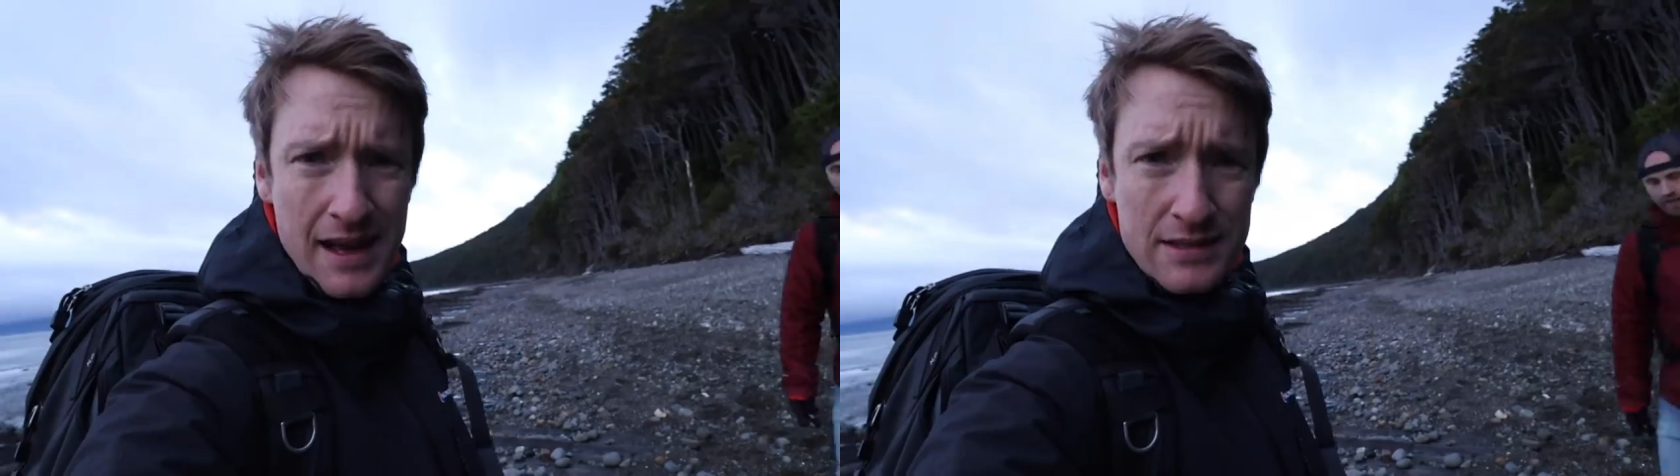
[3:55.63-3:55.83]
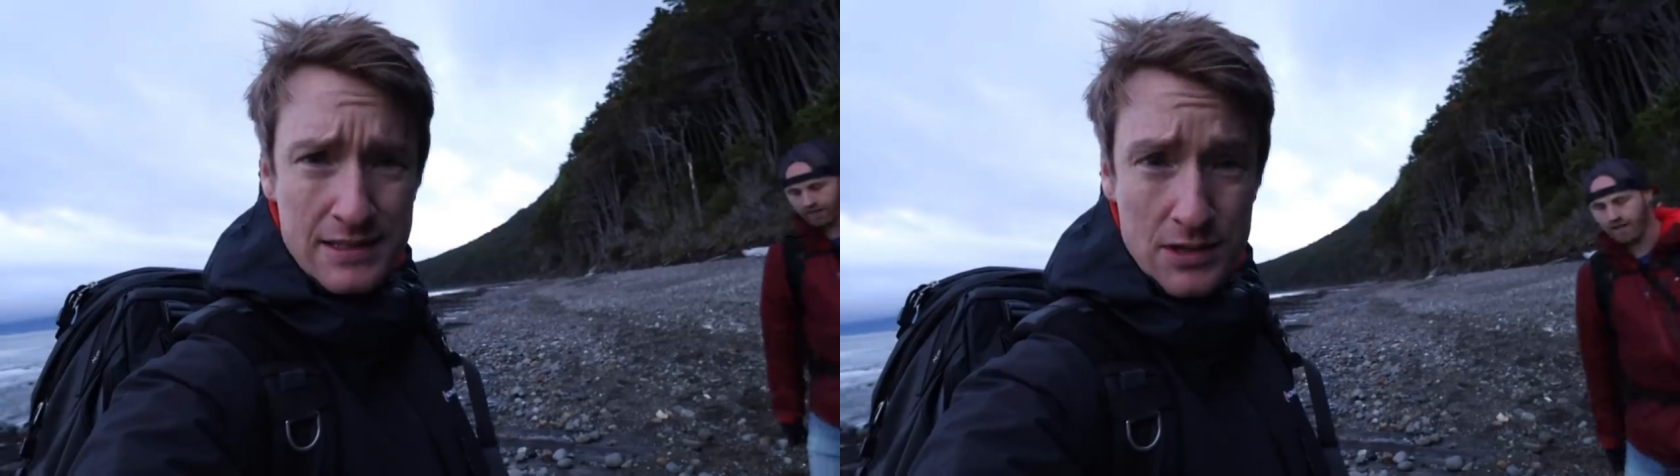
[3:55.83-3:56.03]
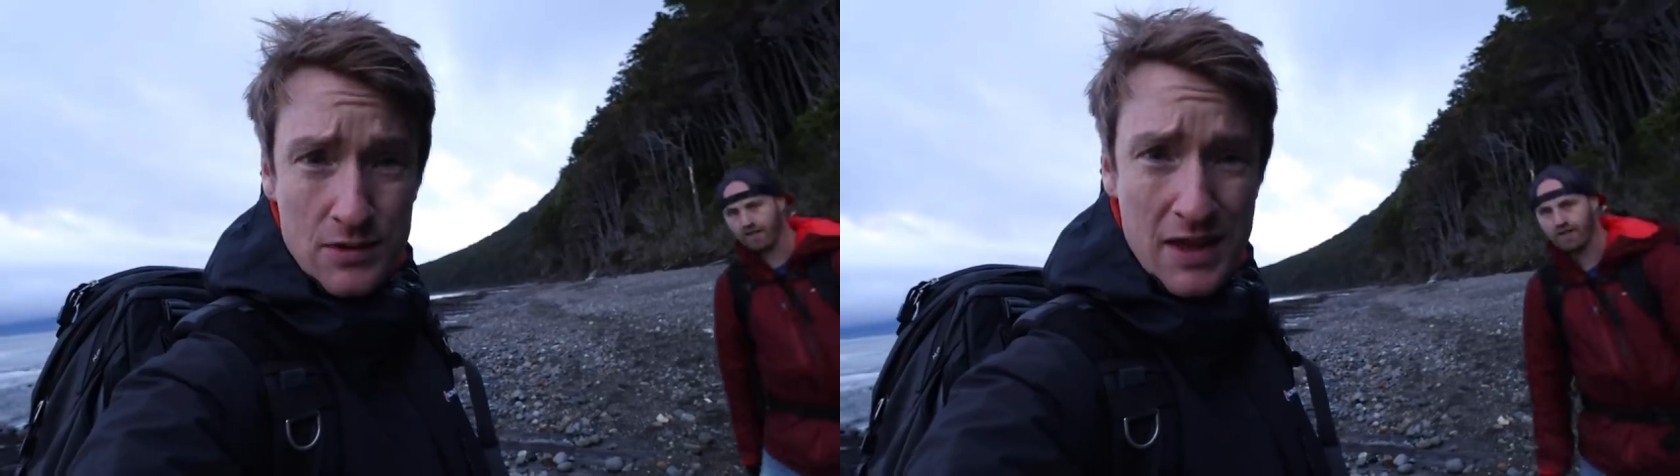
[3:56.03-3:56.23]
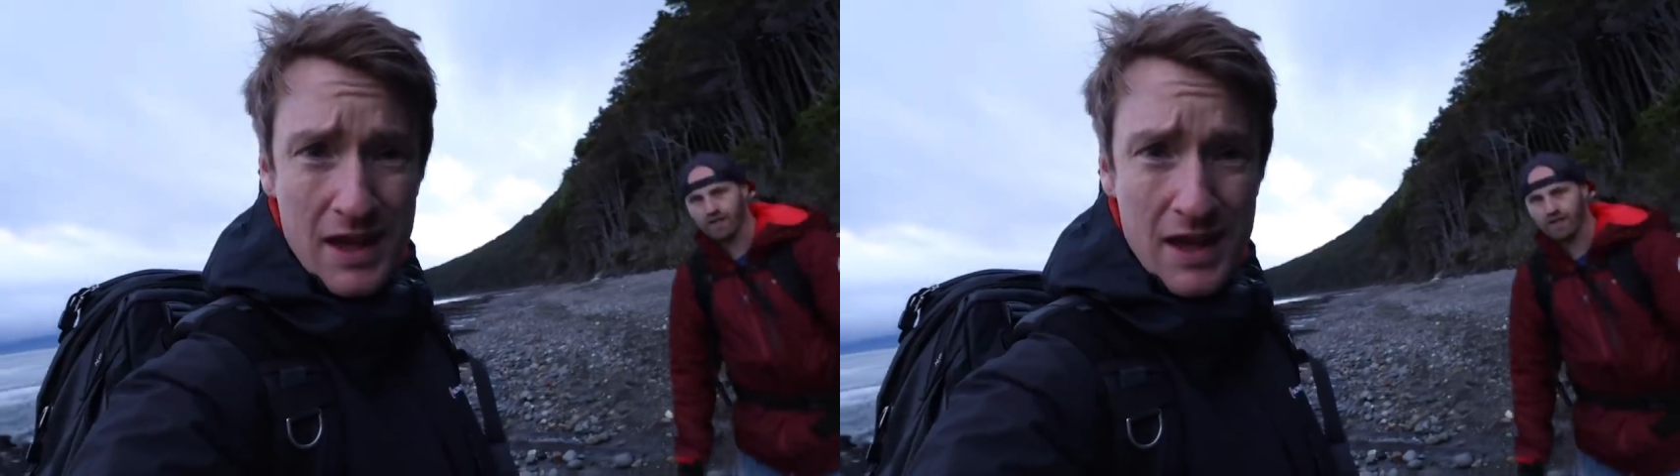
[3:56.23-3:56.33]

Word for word: I'll see you